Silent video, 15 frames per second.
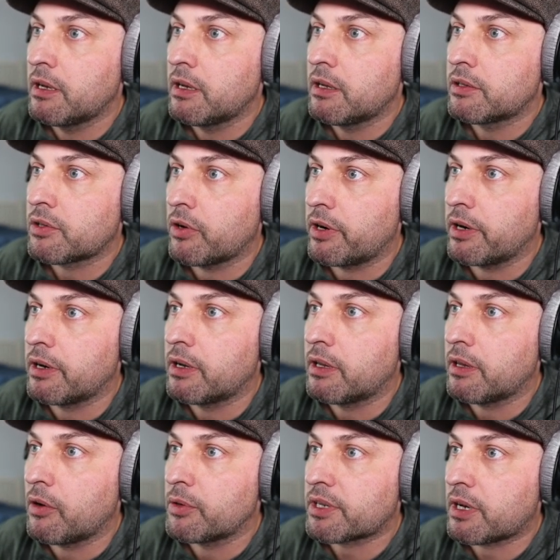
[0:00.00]
Sorry,
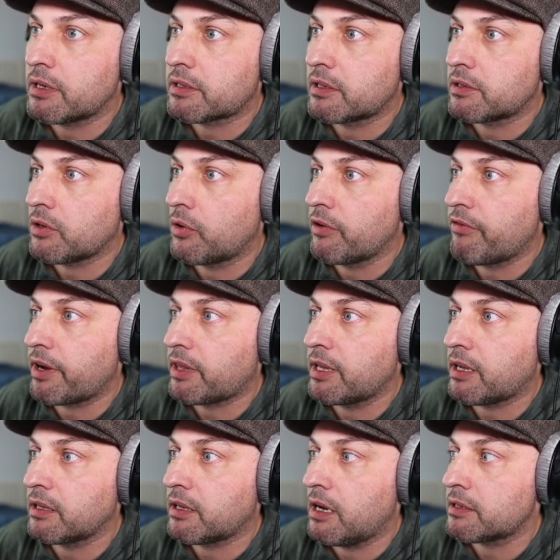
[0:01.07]
that was cost. so if I
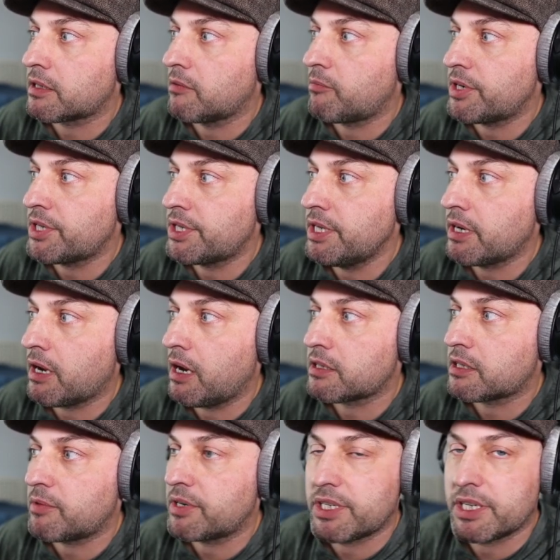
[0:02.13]
click on customer C,
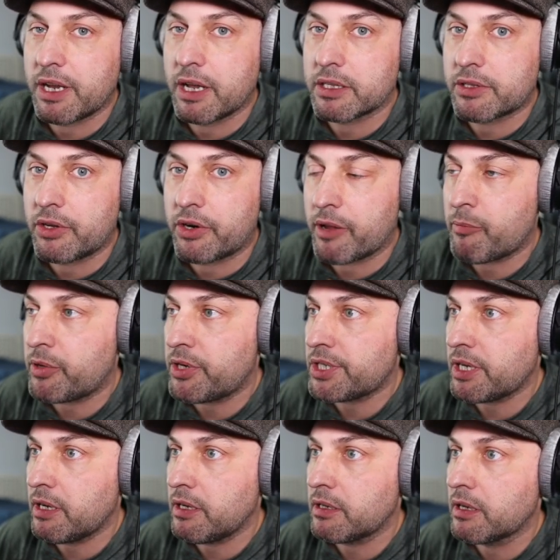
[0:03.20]
customer C gets
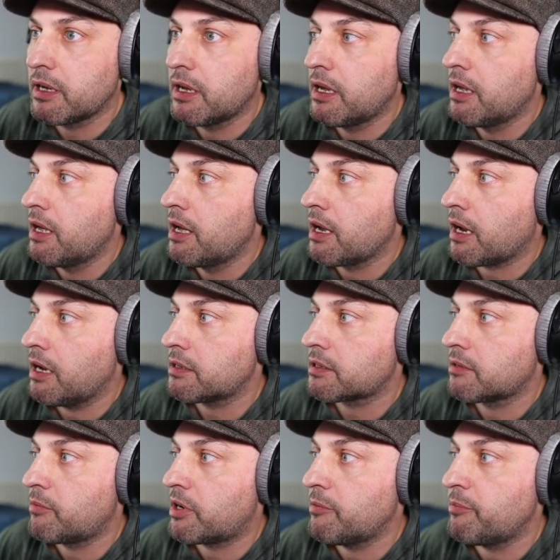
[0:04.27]
30%,
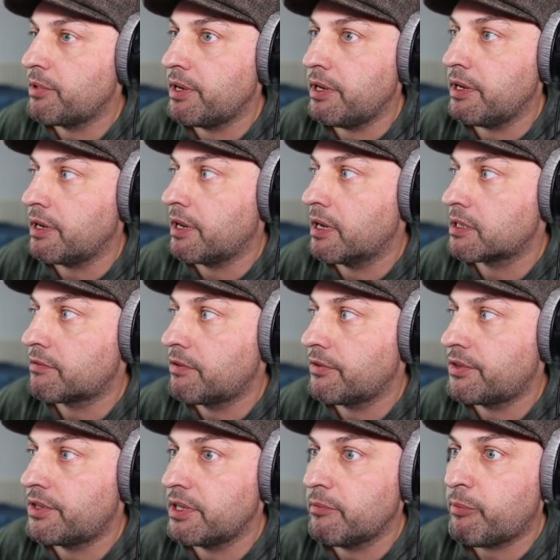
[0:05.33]
customer B gets
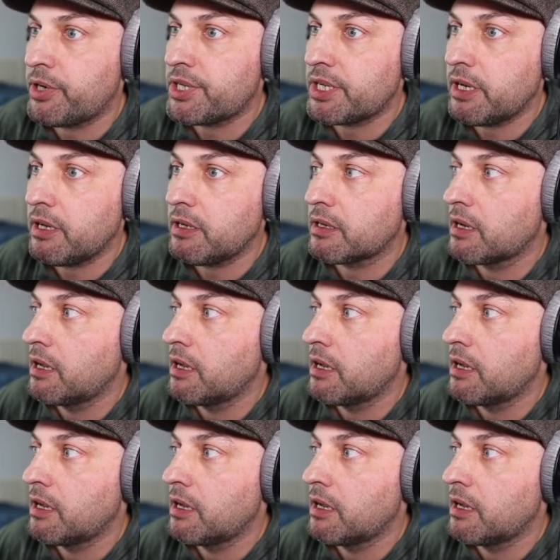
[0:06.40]
15%,